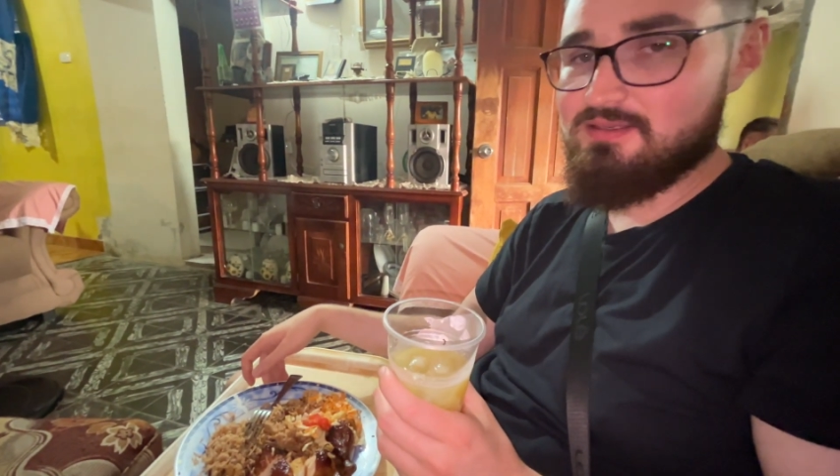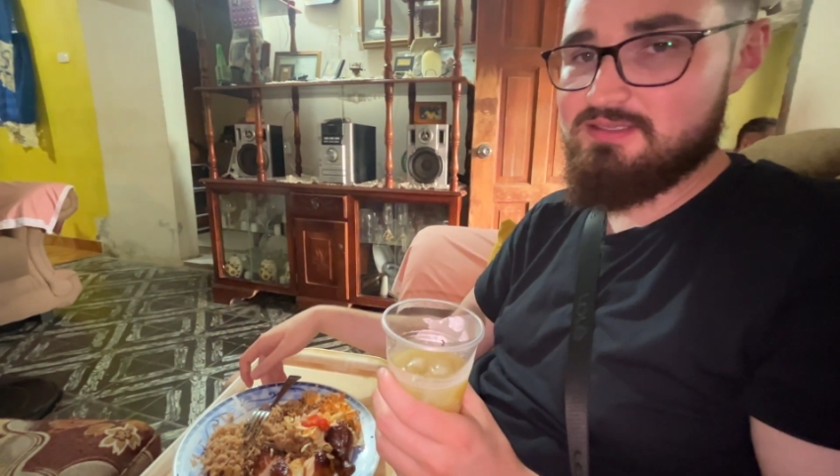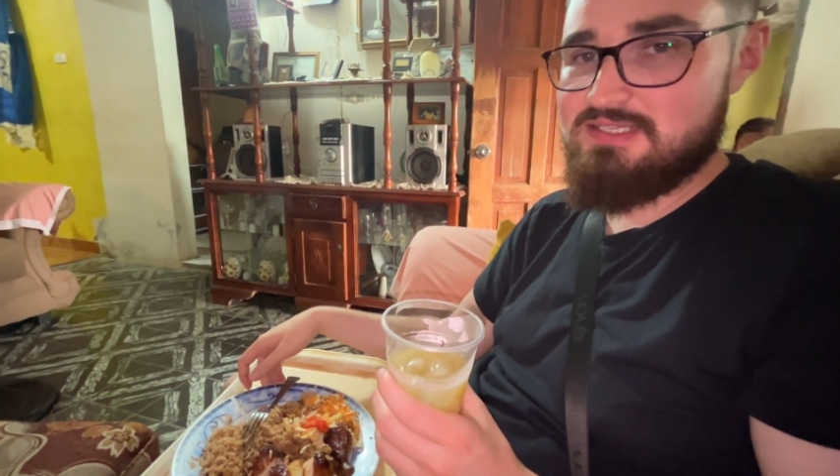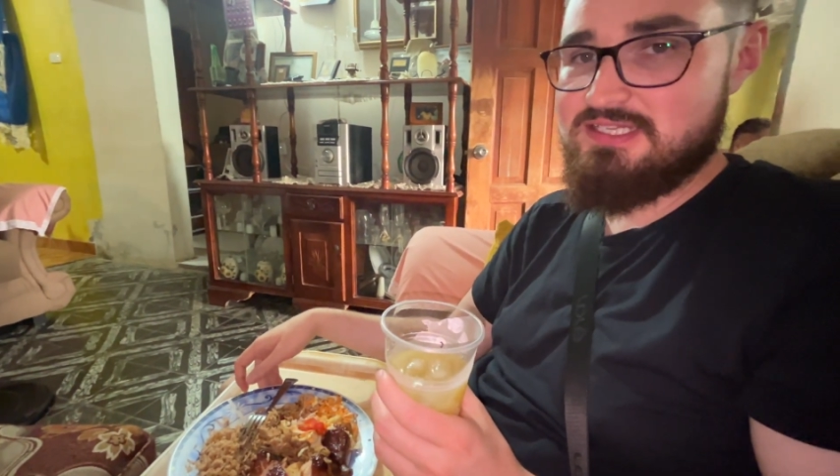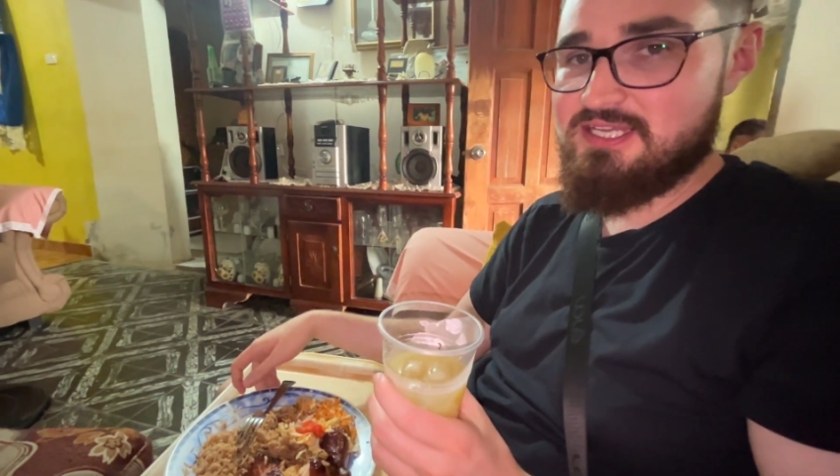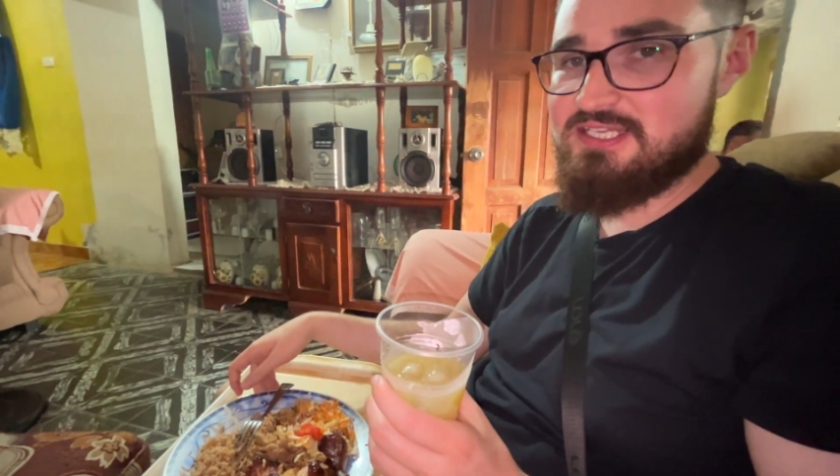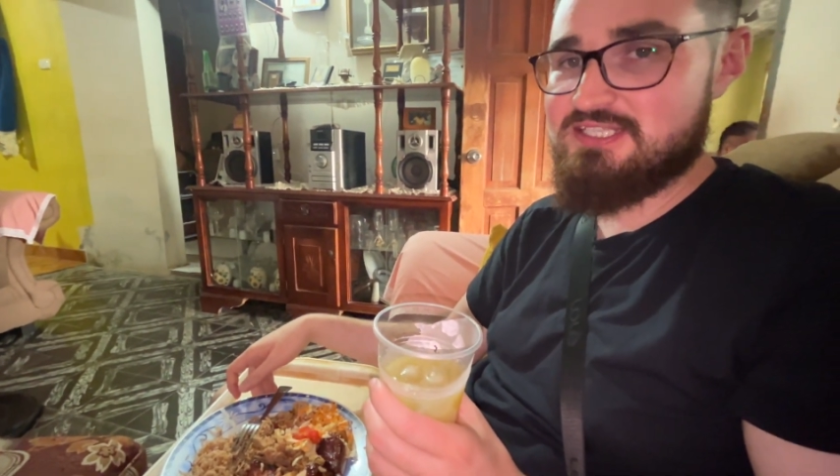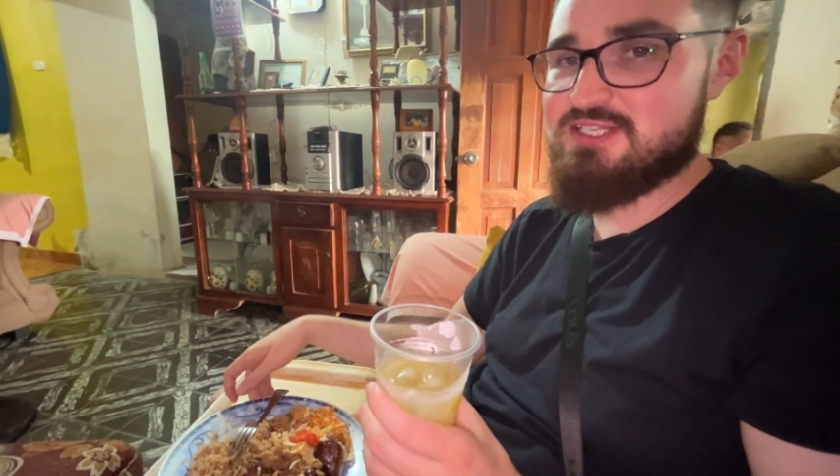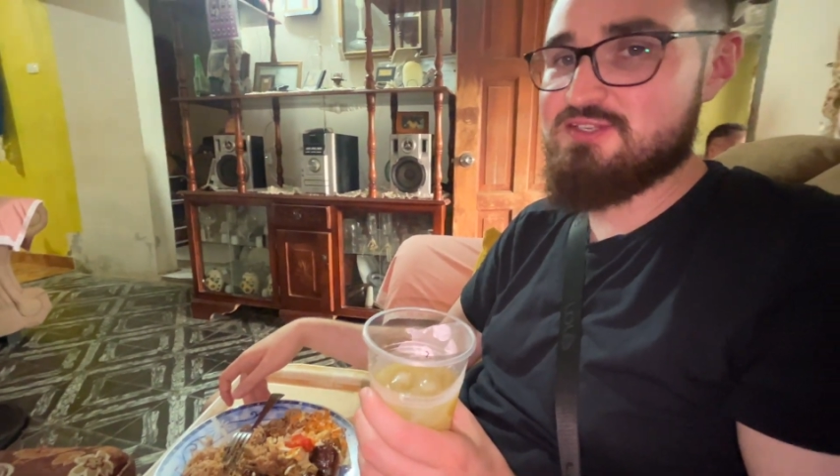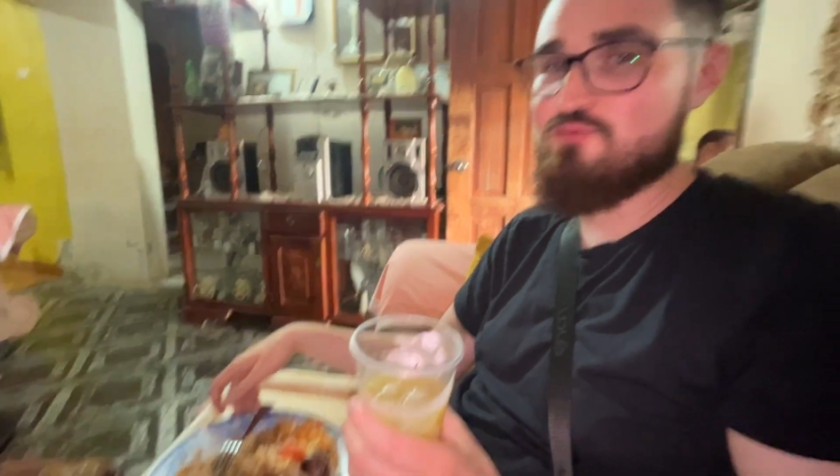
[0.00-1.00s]
It's
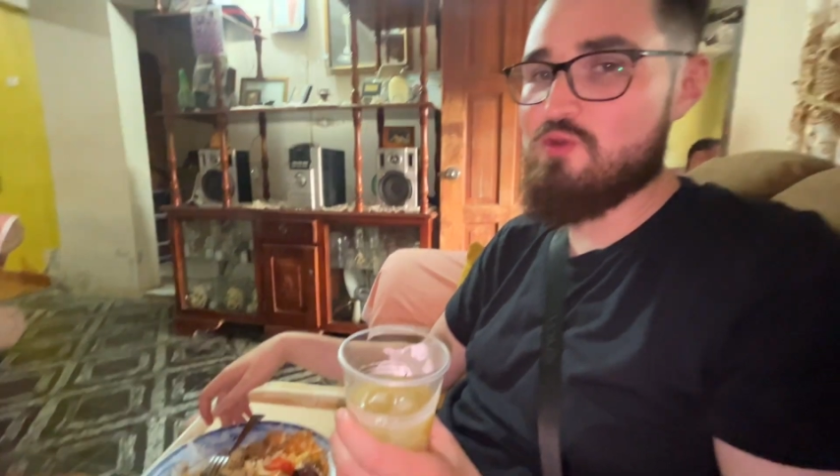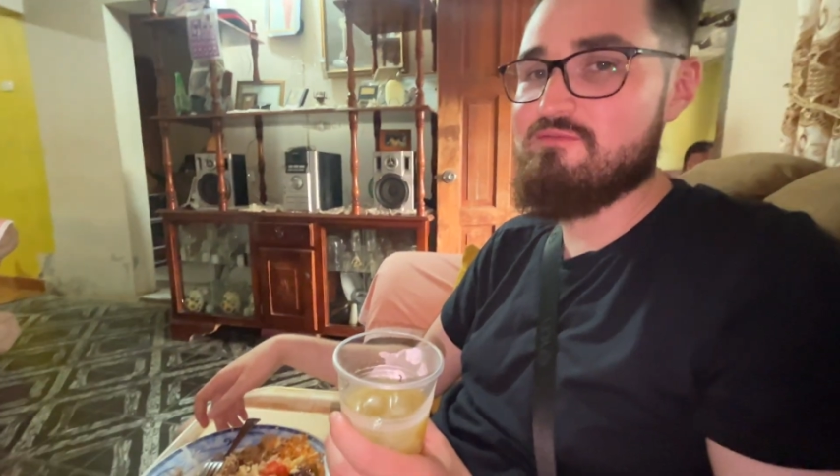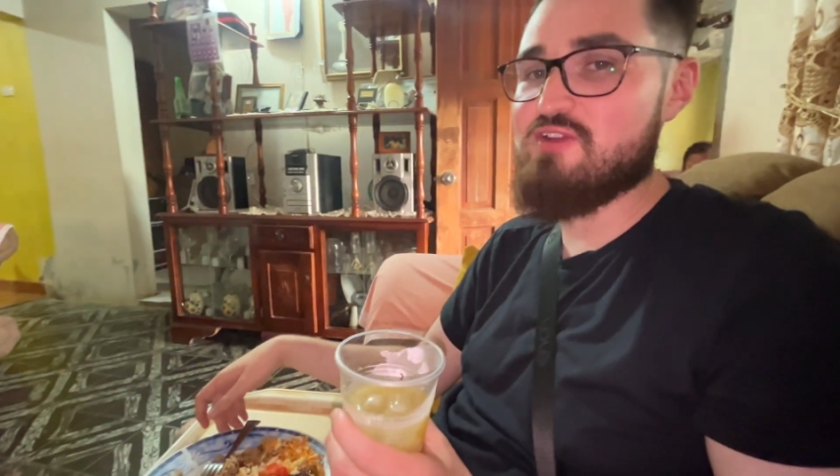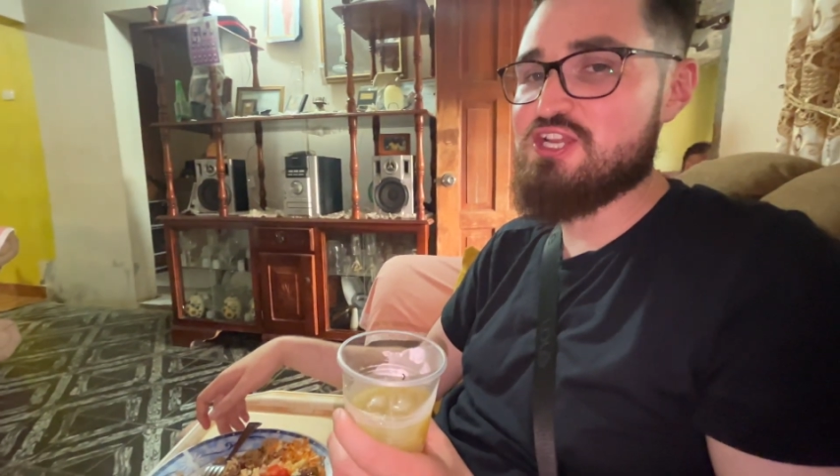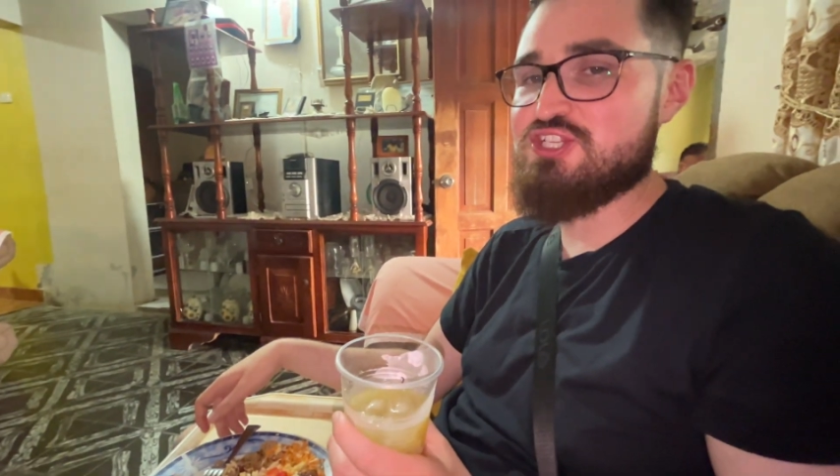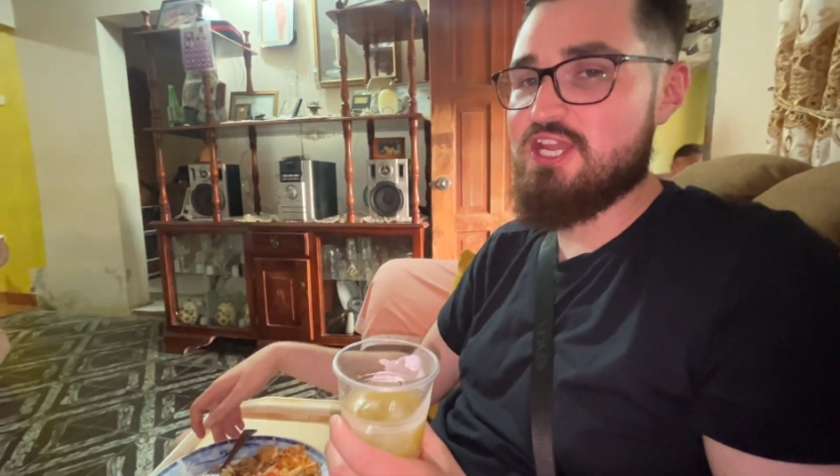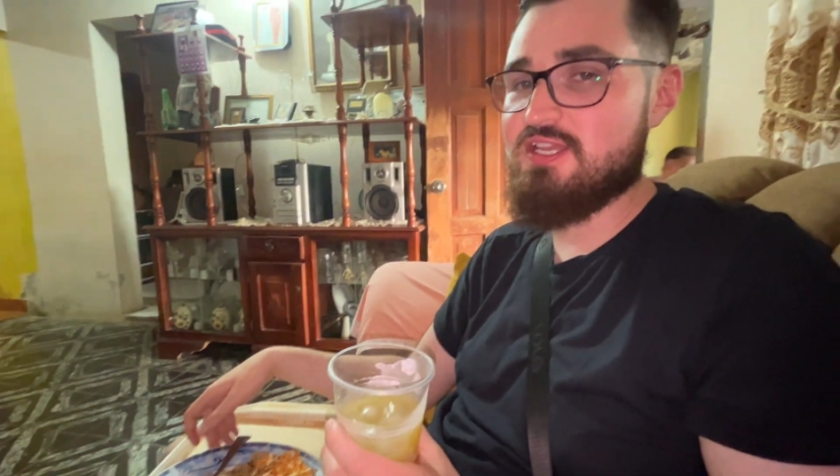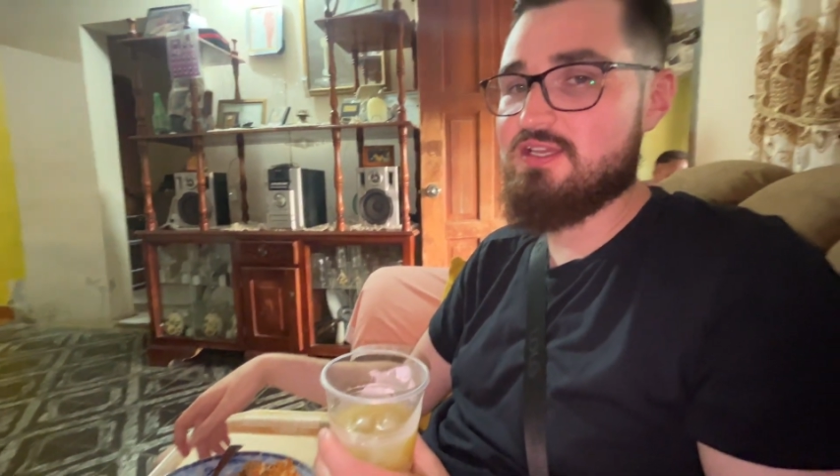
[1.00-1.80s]
nice and refreshing,